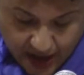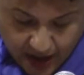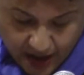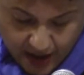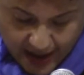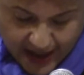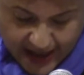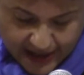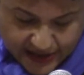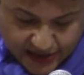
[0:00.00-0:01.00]
Uh,
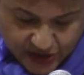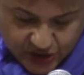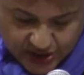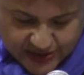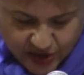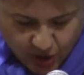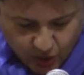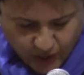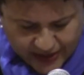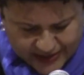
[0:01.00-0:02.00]
and she's
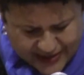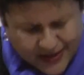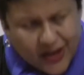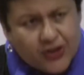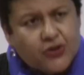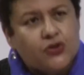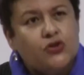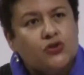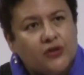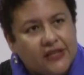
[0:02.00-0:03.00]
always
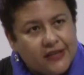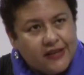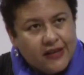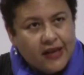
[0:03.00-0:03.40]
understood